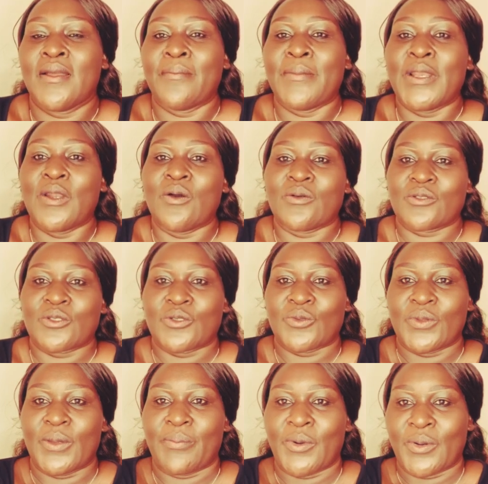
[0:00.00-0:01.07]
belongs to
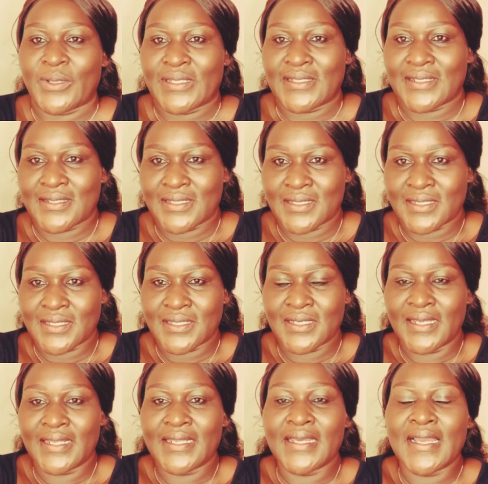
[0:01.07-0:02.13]
the boys
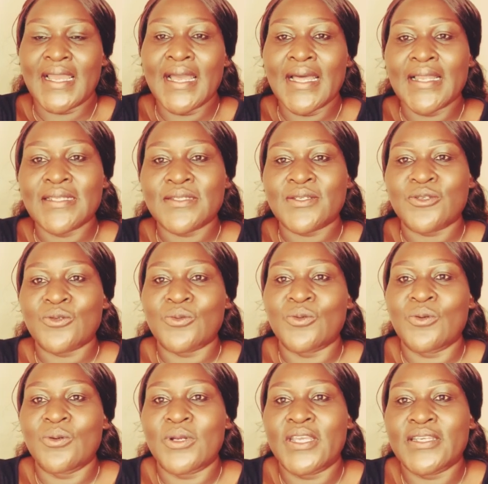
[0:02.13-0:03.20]
and the girls should
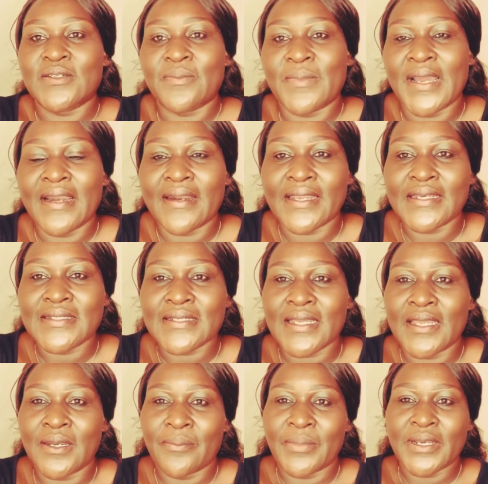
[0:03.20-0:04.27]
go get married
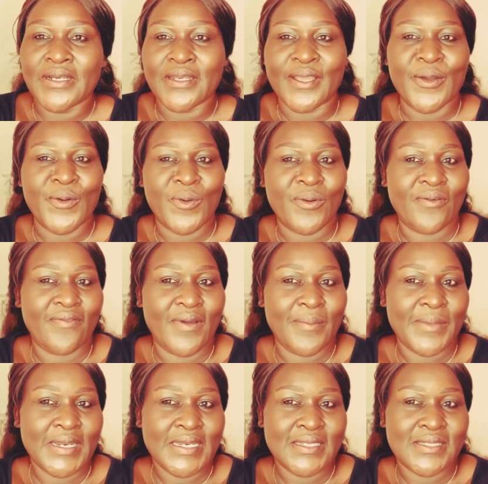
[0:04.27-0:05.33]
and build their own
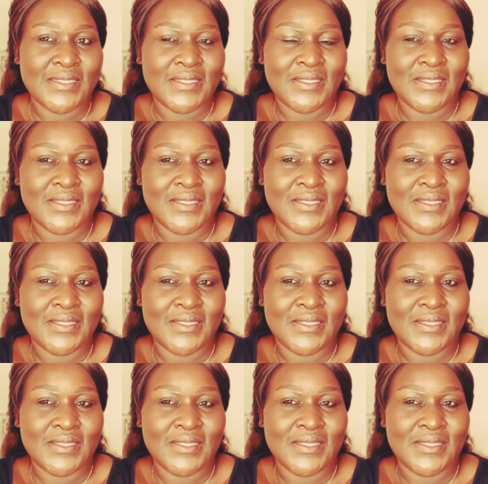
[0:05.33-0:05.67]
families.